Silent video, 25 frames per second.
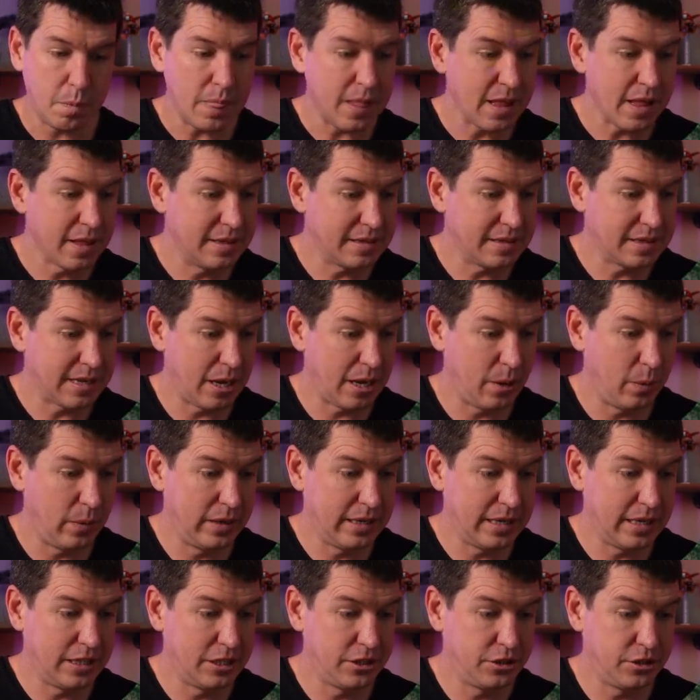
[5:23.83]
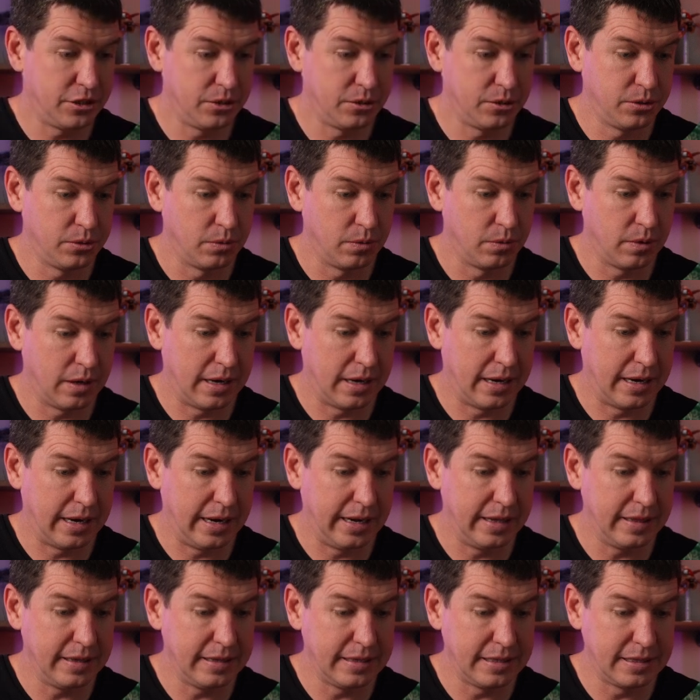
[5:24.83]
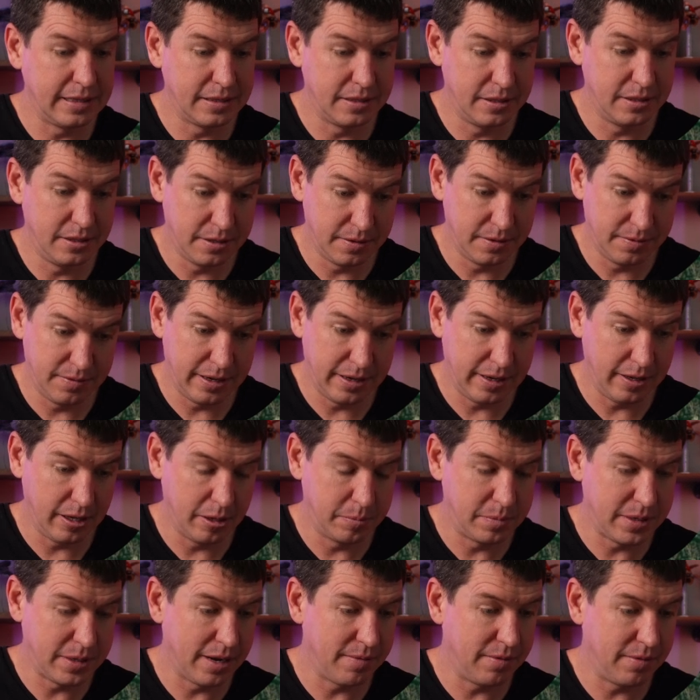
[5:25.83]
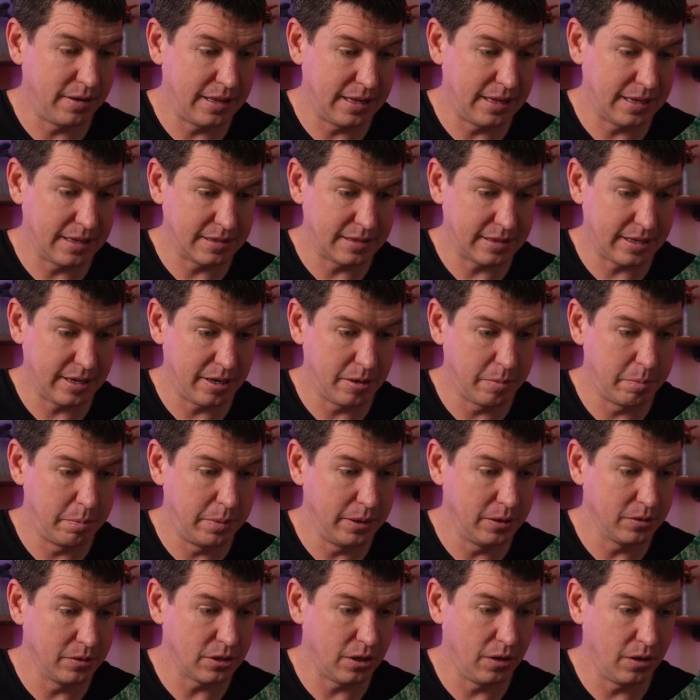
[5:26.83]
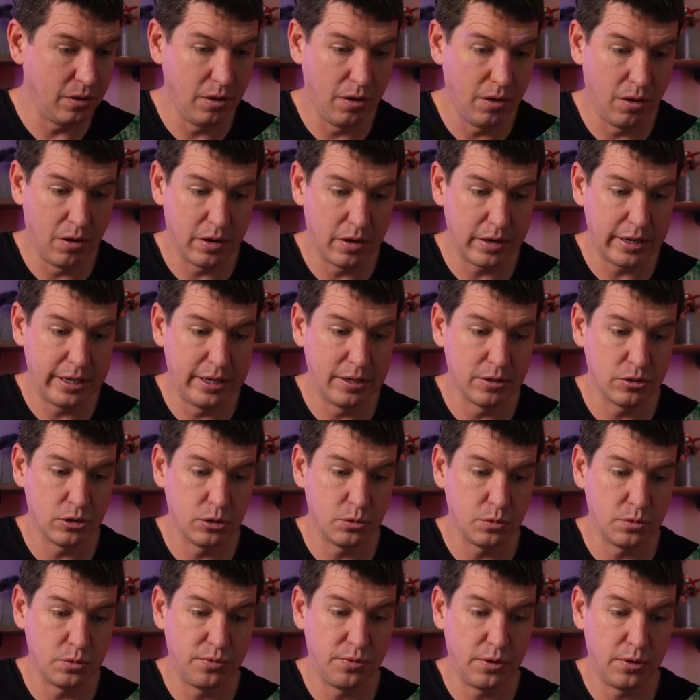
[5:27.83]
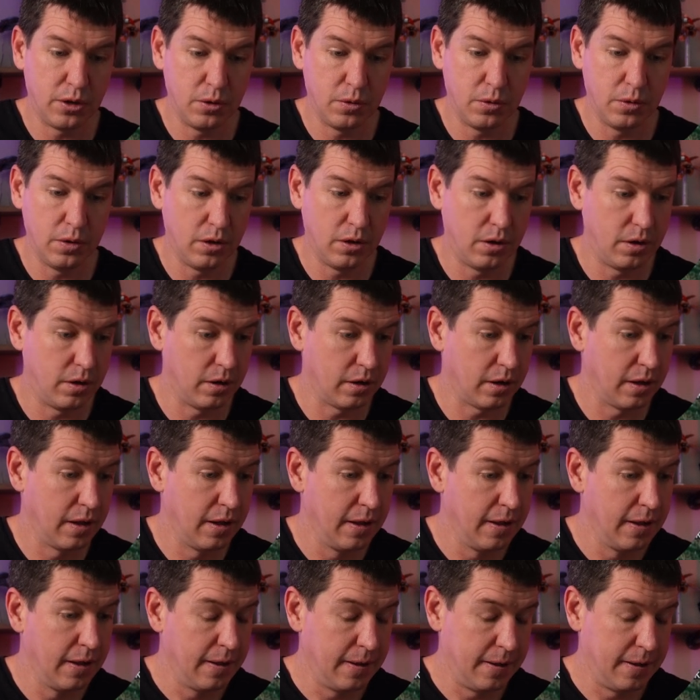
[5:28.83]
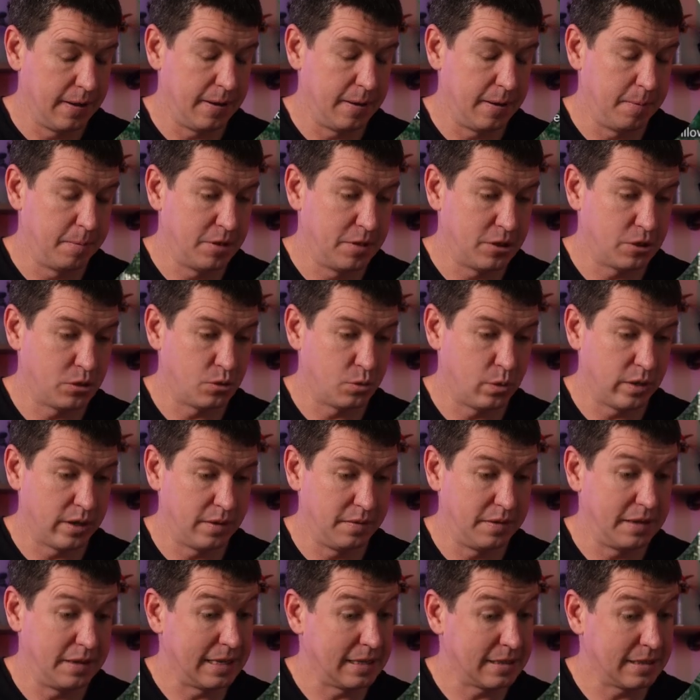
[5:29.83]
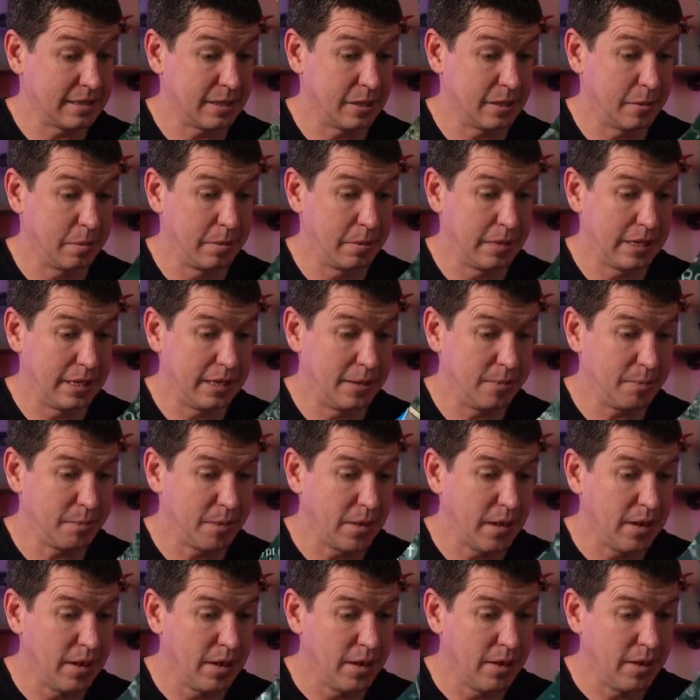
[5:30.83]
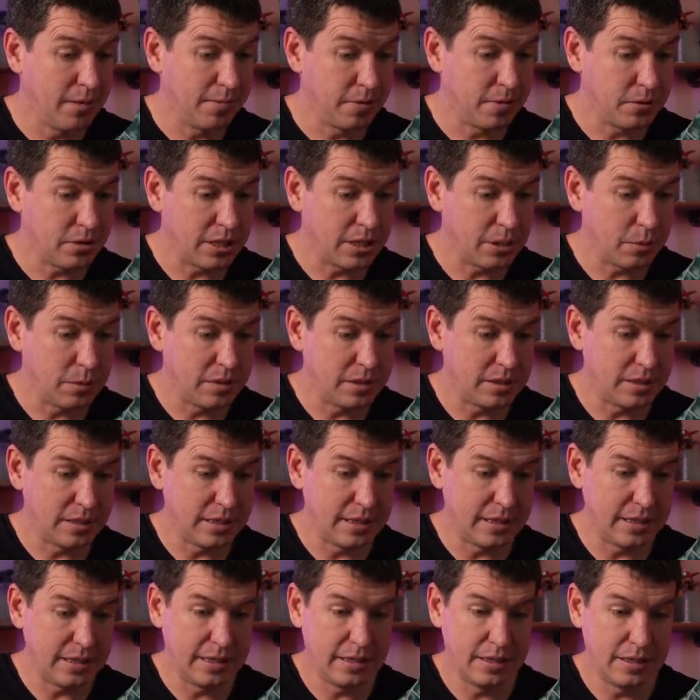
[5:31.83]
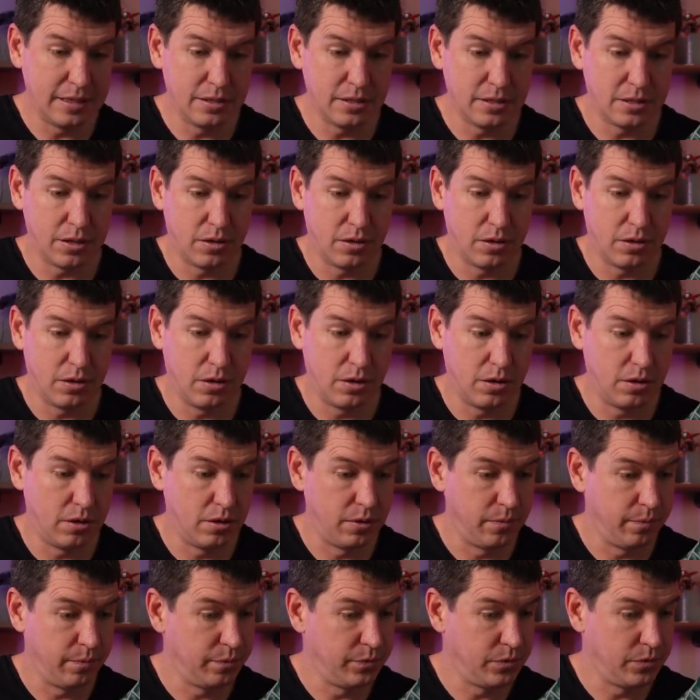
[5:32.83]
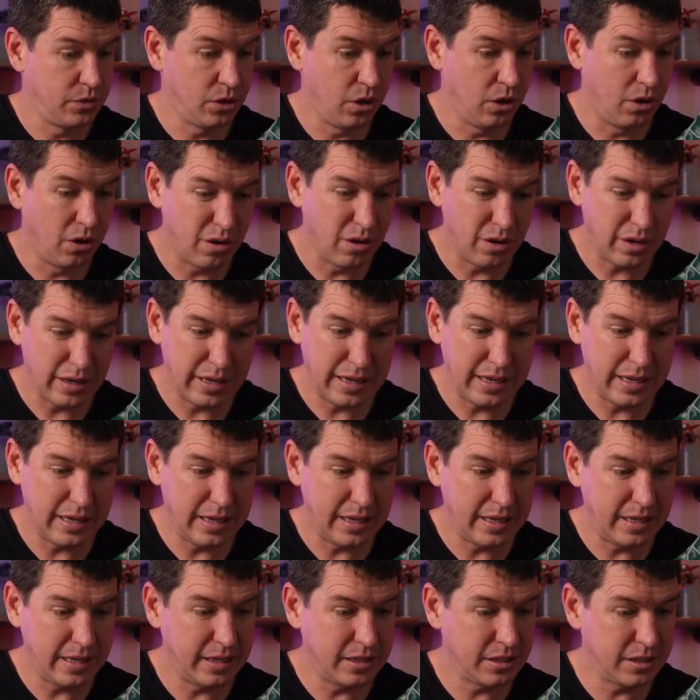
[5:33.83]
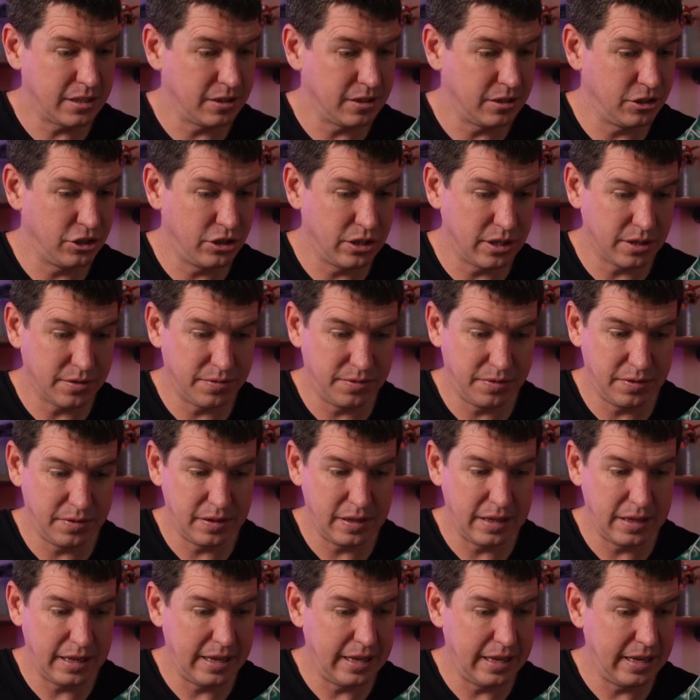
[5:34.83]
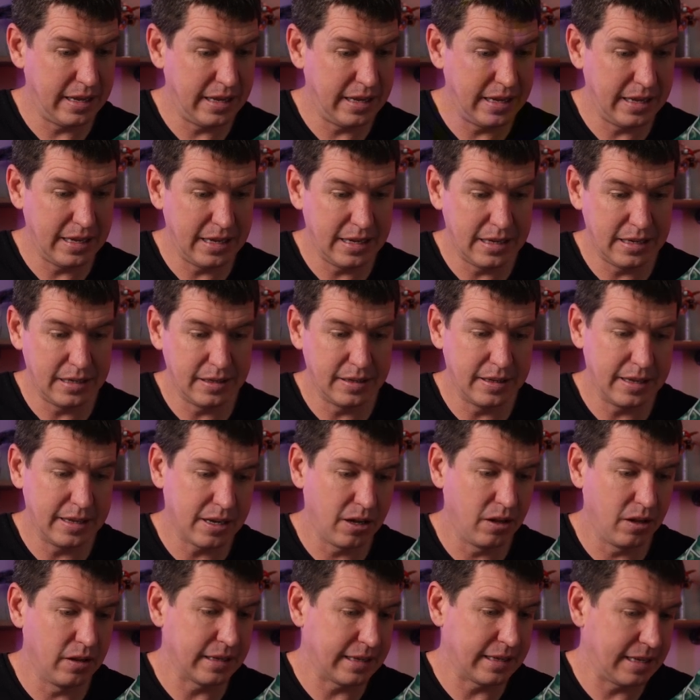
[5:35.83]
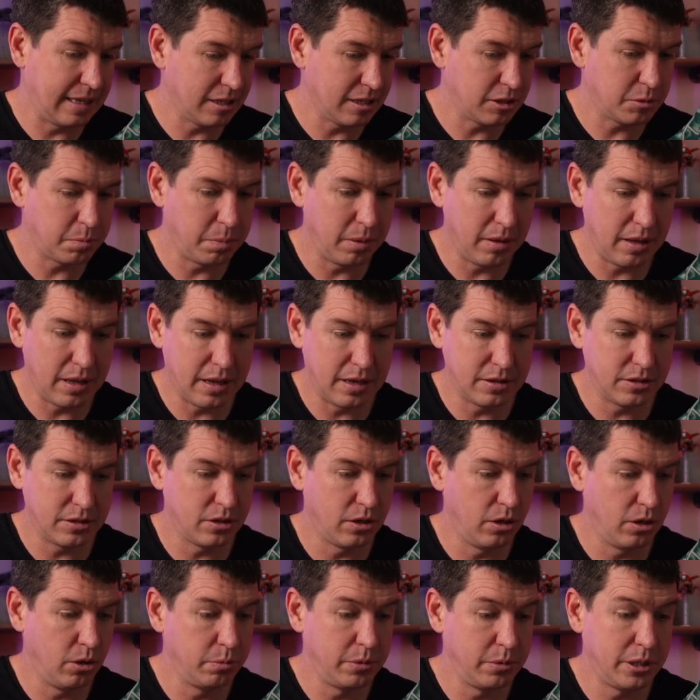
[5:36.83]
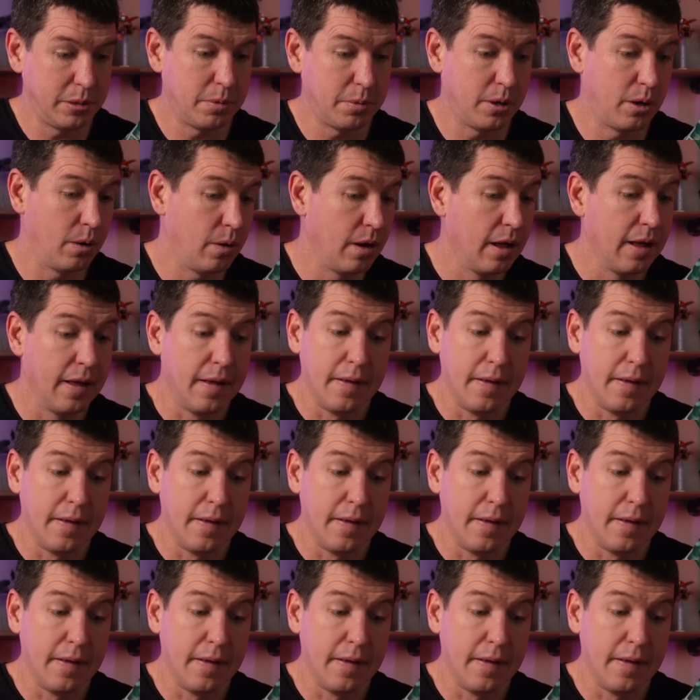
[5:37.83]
this Highway 92, highly developed, everything is kind of built along here. So as we follow along, this is where everything's gonna be. The first thing we see is our Target, Chick-fil-A, they call it King's Plaza, Home Depot,